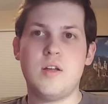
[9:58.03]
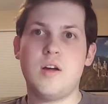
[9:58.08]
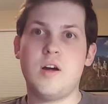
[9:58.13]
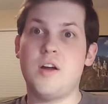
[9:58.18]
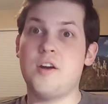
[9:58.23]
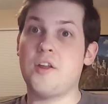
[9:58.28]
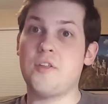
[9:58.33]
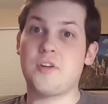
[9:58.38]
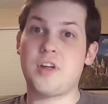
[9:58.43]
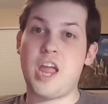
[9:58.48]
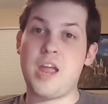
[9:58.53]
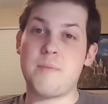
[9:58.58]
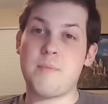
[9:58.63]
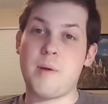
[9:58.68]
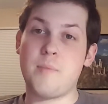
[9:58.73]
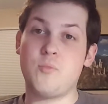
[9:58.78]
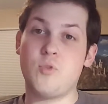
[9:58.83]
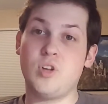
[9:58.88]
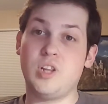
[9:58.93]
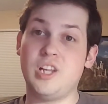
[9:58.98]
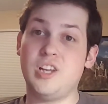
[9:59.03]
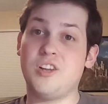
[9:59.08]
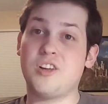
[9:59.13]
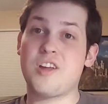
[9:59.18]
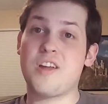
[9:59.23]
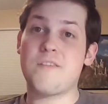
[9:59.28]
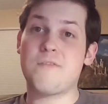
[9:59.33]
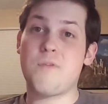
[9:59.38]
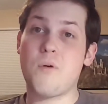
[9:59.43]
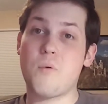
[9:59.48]
Another game I'm really
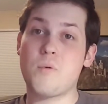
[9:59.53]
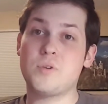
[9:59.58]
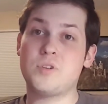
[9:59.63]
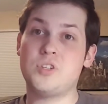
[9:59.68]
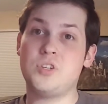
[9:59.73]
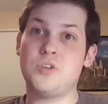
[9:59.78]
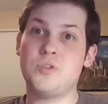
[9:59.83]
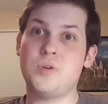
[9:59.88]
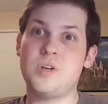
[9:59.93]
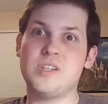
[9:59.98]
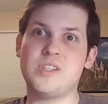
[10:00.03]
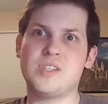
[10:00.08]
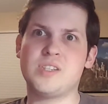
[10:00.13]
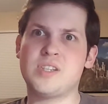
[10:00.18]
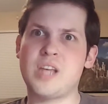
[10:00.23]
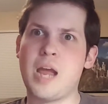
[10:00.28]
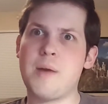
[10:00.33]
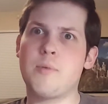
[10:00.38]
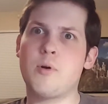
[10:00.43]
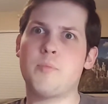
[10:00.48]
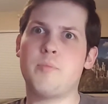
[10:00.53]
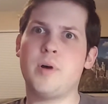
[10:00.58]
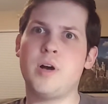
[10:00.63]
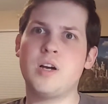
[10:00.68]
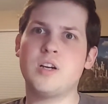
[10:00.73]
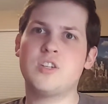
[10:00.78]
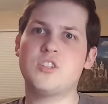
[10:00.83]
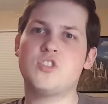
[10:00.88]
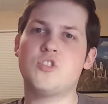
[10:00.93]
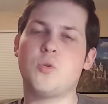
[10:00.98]
looking forward to is
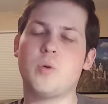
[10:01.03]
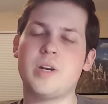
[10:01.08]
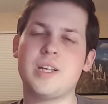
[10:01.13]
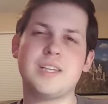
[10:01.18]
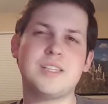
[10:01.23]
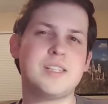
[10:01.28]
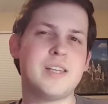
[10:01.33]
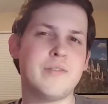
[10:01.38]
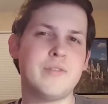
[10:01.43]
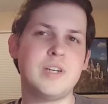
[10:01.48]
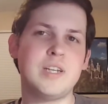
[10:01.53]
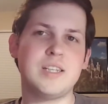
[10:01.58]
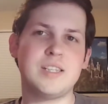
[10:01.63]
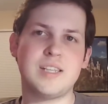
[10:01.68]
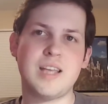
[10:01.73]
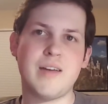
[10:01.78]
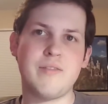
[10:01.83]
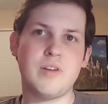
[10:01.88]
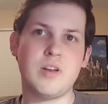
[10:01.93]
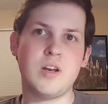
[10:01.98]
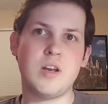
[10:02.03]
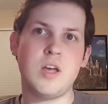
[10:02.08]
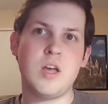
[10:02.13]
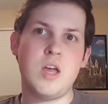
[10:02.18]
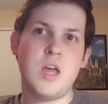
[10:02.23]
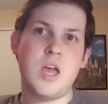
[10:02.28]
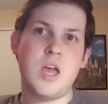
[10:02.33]
Cyberpunk 2077.